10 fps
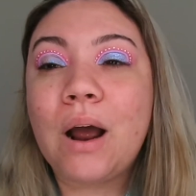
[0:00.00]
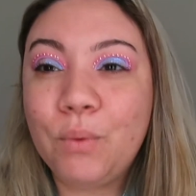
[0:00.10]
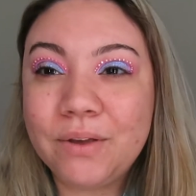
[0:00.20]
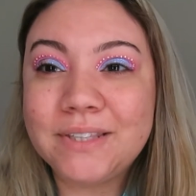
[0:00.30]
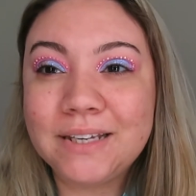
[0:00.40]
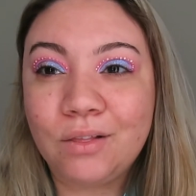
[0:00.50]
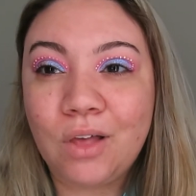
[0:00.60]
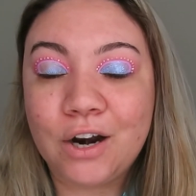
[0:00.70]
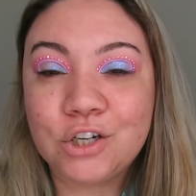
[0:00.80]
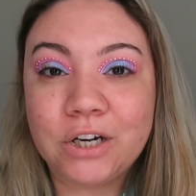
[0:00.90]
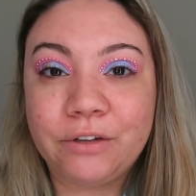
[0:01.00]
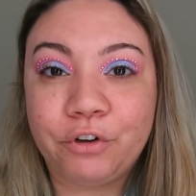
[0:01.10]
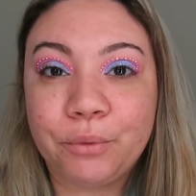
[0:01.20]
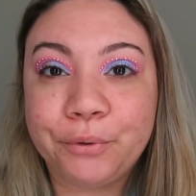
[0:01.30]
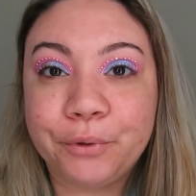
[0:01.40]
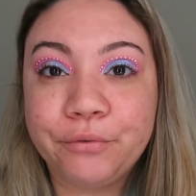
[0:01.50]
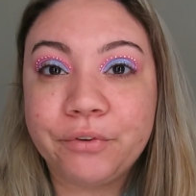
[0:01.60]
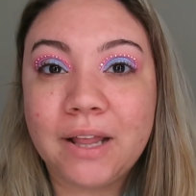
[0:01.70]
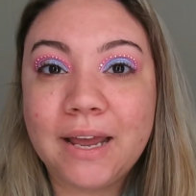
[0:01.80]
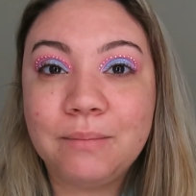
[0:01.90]
we've seen a lot of transfer-proof
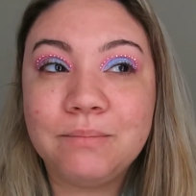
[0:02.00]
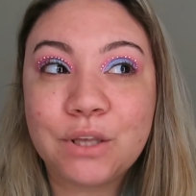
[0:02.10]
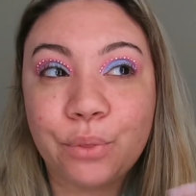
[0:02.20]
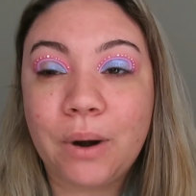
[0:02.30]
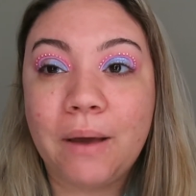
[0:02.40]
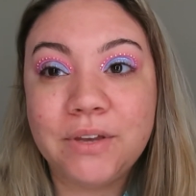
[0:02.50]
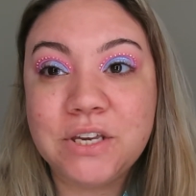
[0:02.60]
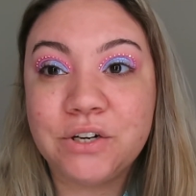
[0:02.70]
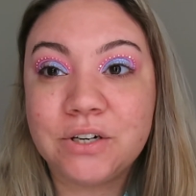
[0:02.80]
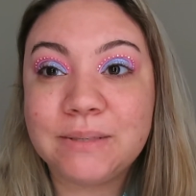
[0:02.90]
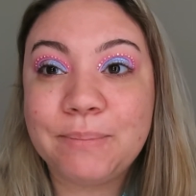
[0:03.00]
claims throughout the years,